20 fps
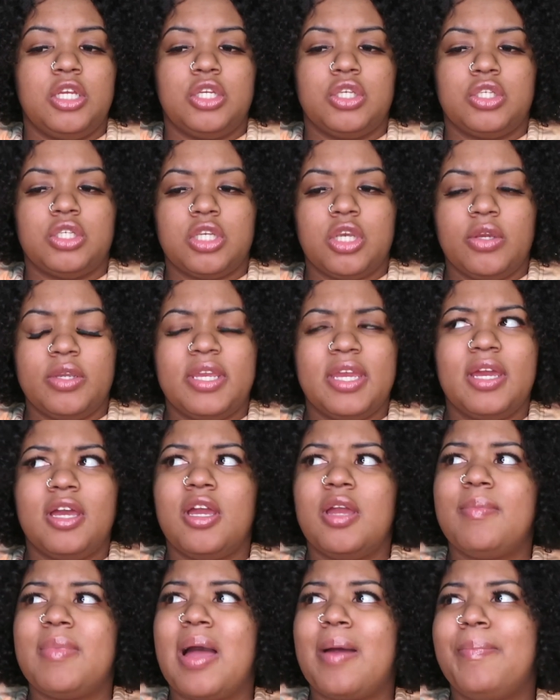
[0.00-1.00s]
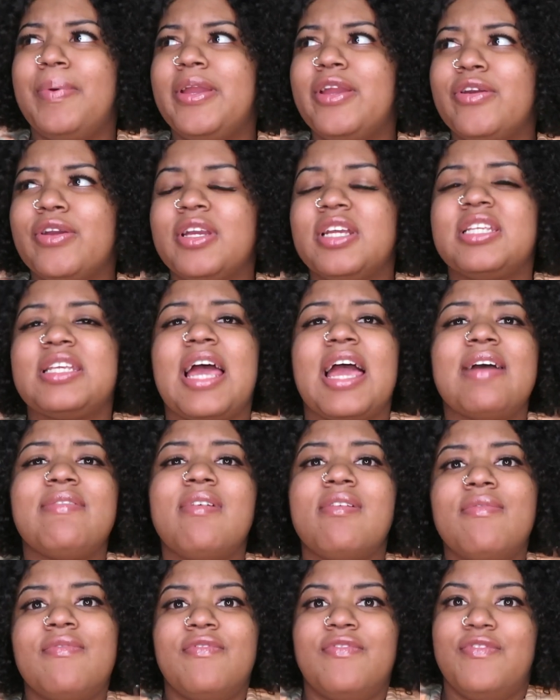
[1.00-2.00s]
So yeah, in my periods, I have
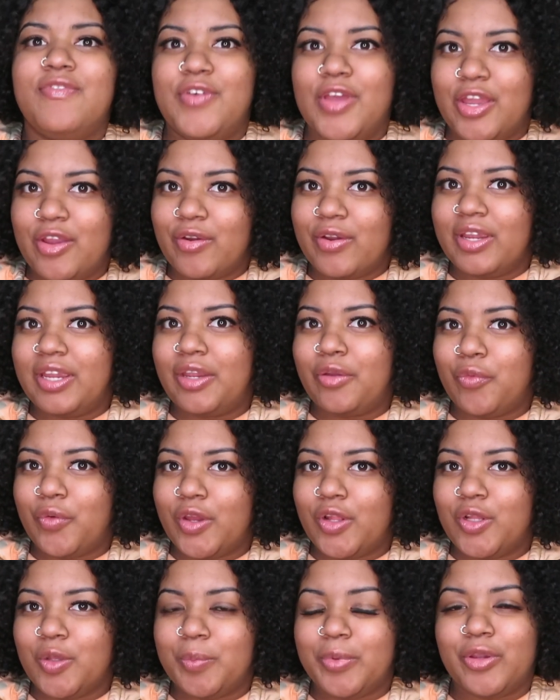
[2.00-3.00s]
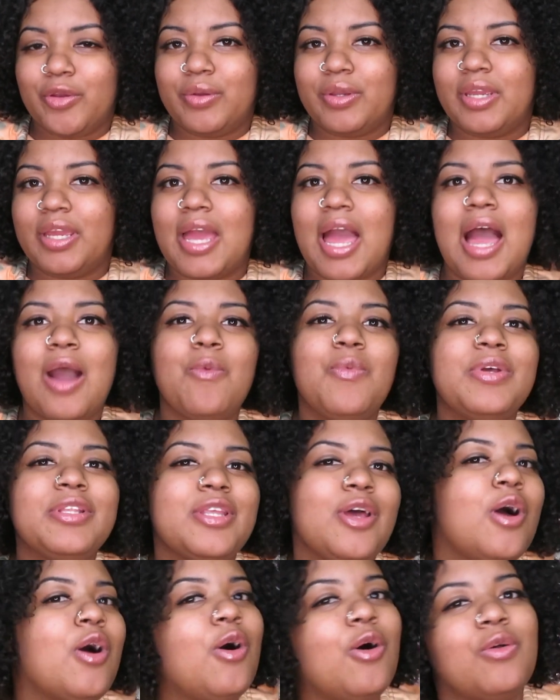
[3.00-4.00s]
a very irregular period. I went
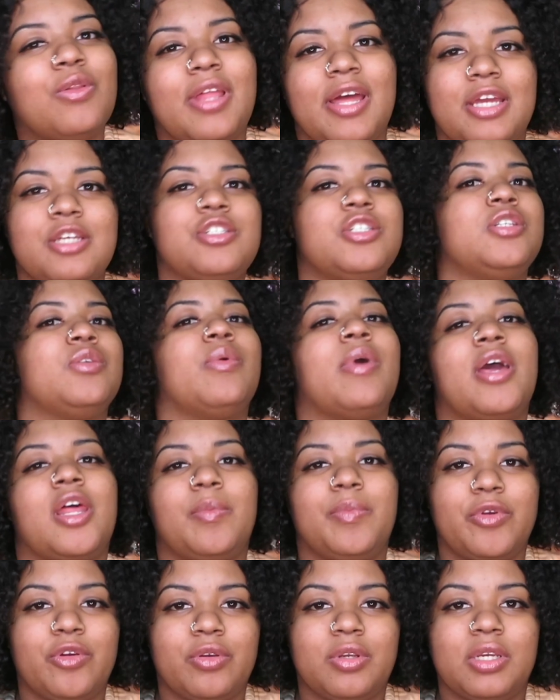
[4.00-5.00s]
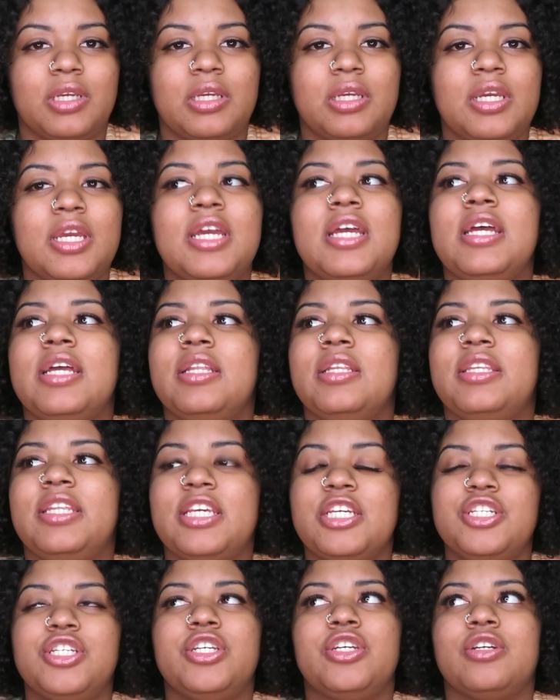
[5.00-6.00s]
the whole last year without a period.
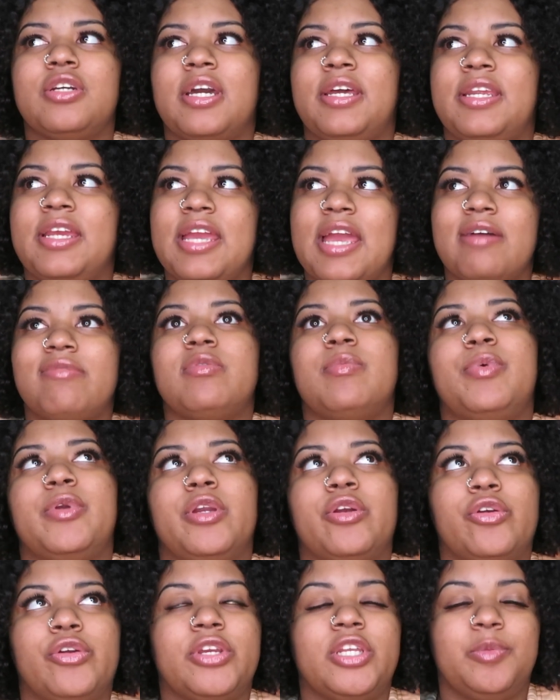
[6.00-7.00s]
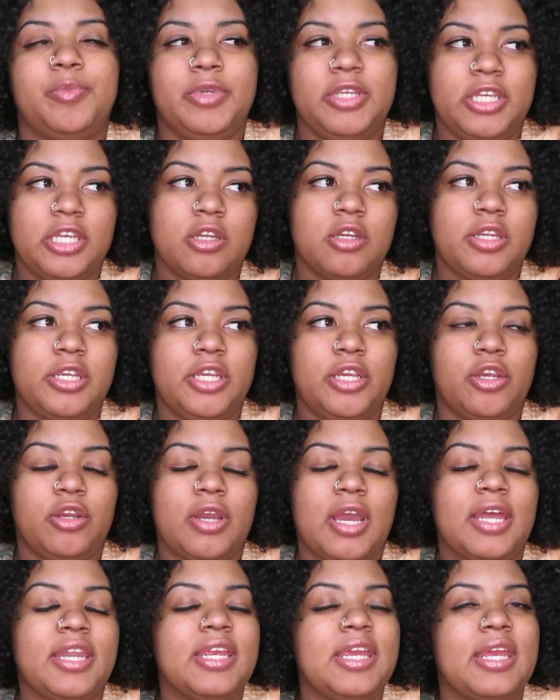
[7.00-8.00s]
This year, I didn't have a period in the beginning of the year.
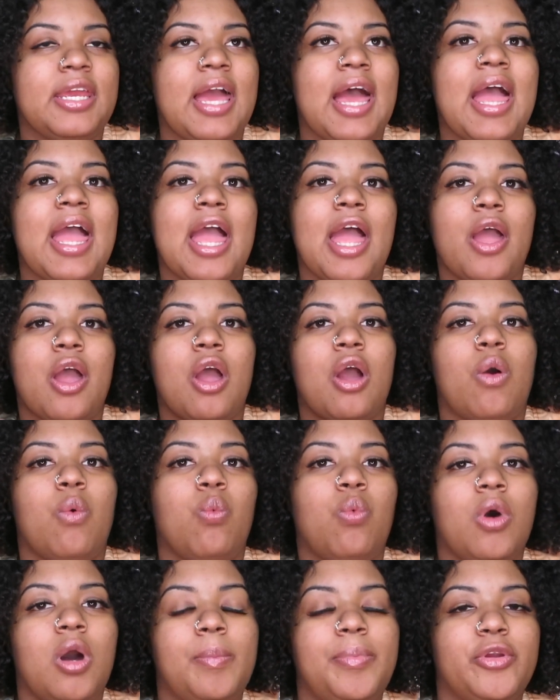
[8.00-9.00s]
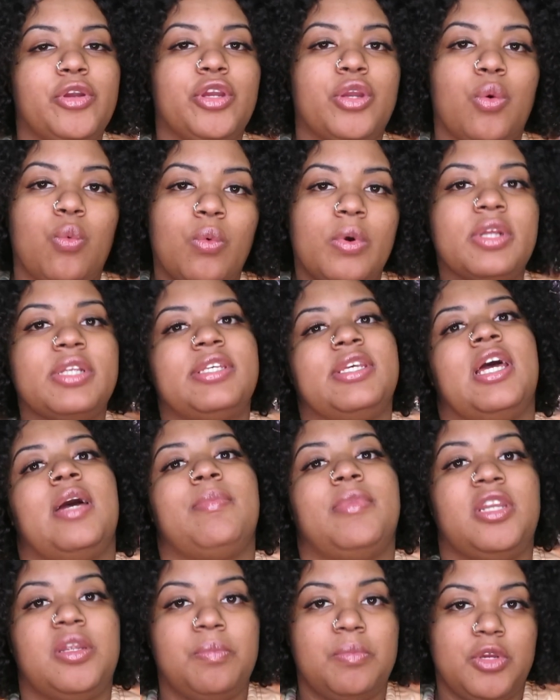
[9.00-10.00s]
I had a period one
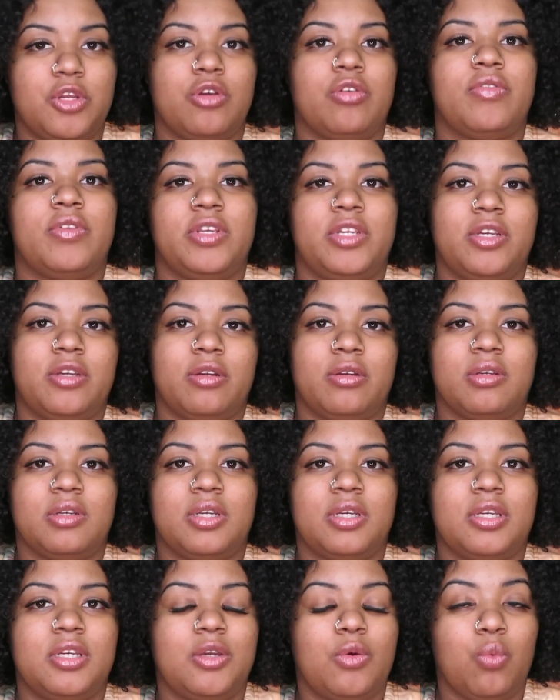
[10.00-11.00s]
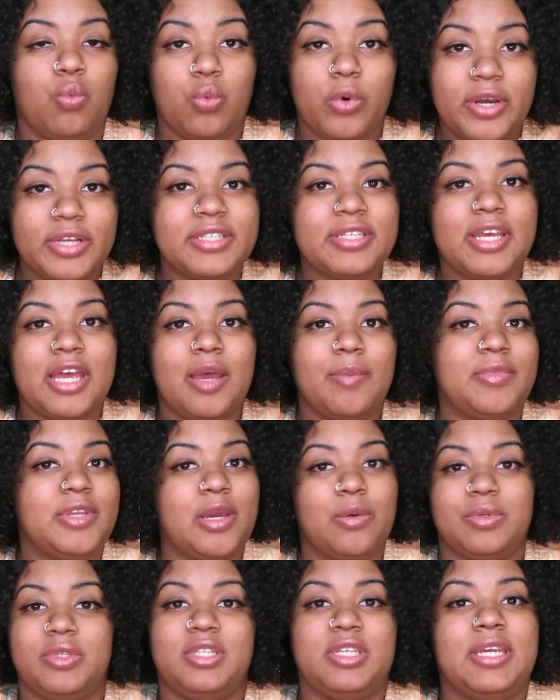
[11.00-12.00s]
time in the middle of the year. One time, and
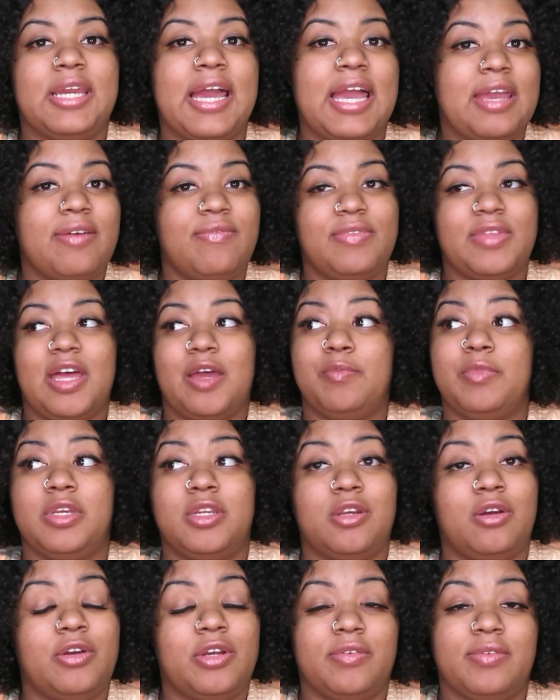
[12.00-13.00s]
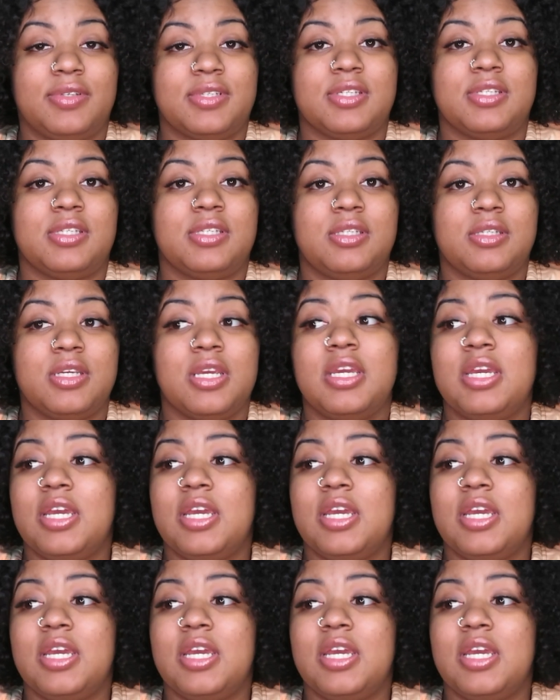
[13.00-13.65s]
that was it. I have not been on ever since.